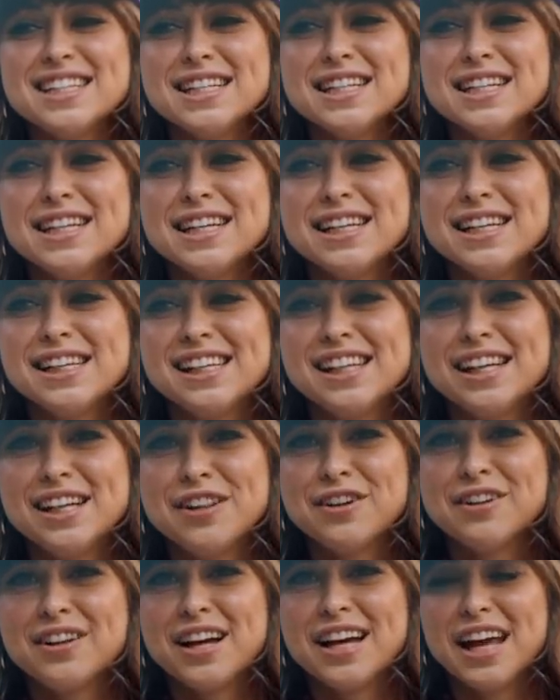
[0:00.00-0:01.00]
to
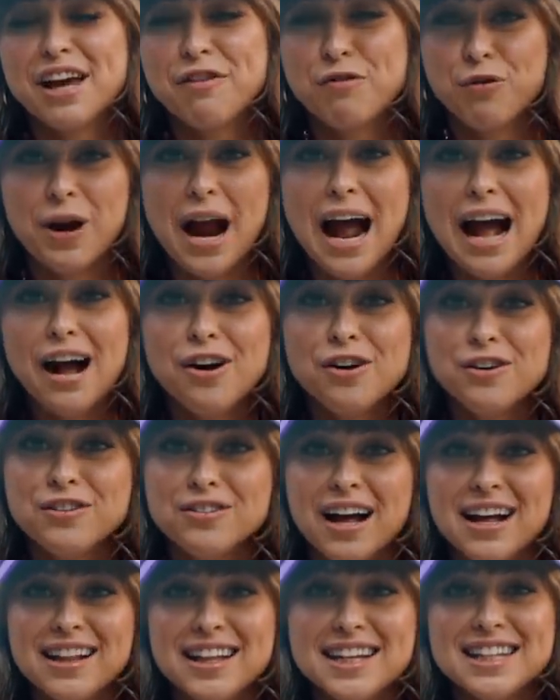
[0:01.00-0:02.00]
either like if we're out,
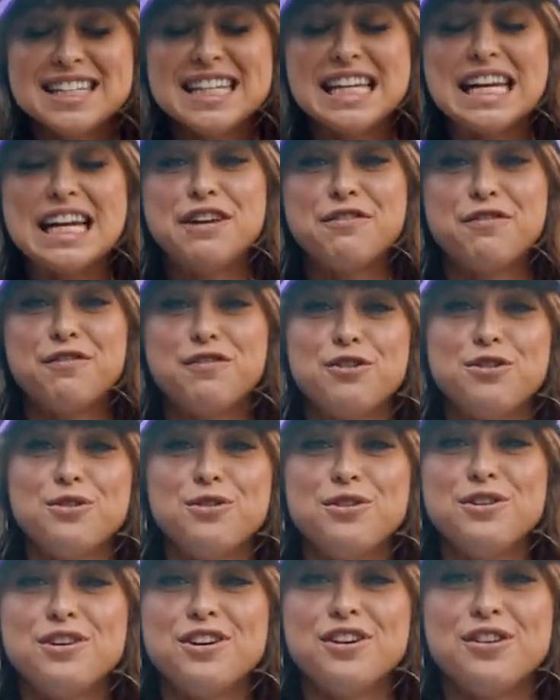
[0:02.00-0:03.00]
I like to eat
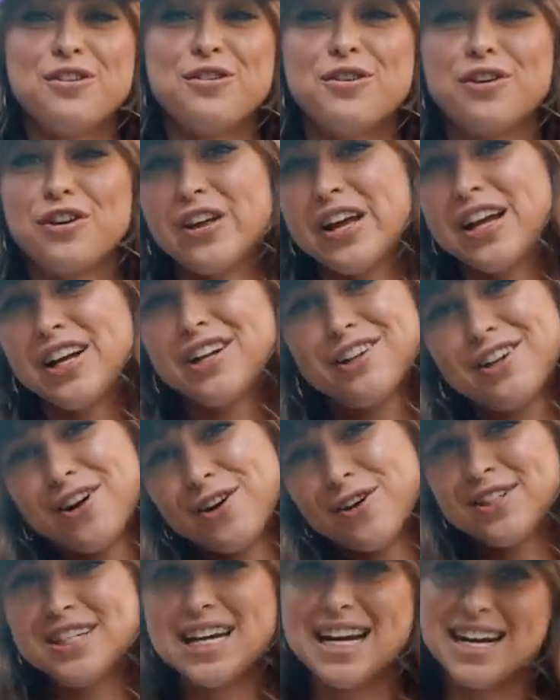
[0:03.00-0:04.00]
food or like
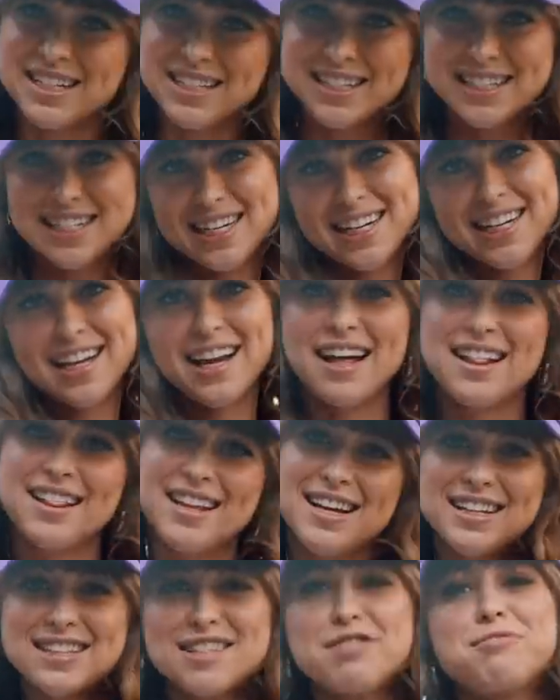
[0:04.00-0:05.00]
go dancing at
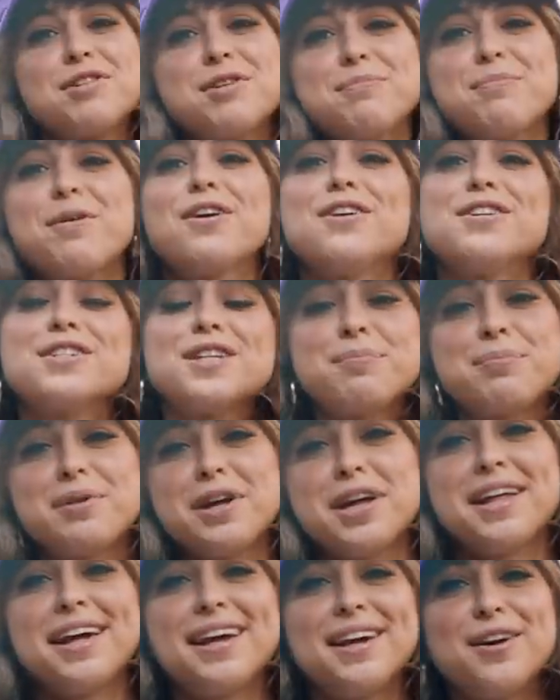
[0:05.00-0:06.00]
like some of the bars that
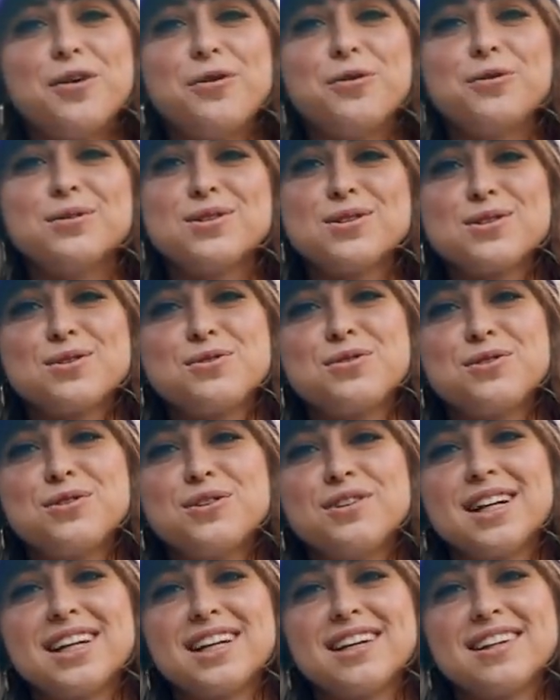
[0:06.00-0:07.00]
play like old
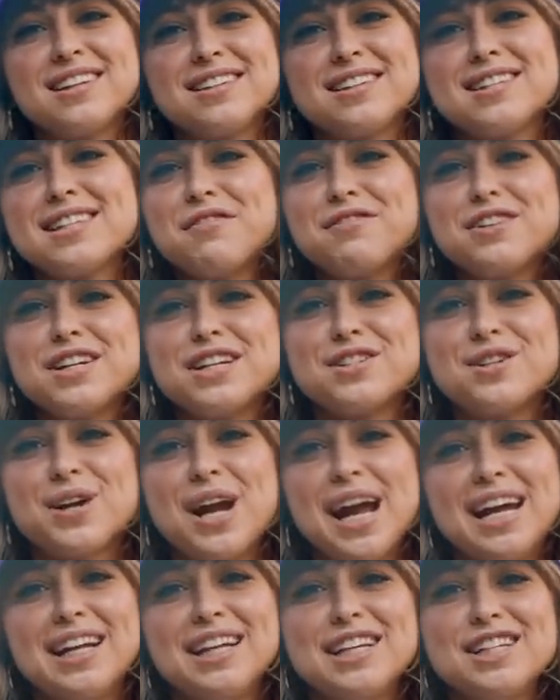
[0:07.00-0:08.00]
school like 70s or
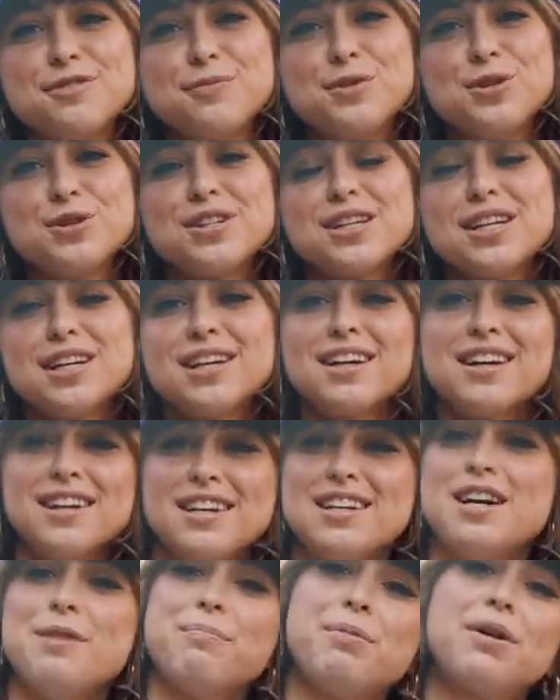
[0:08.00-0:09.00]
80s music.
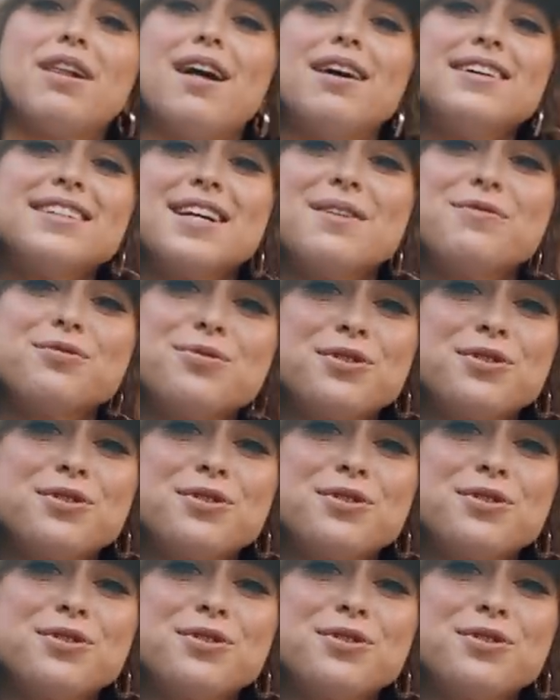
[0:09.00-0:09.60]
But a lot of times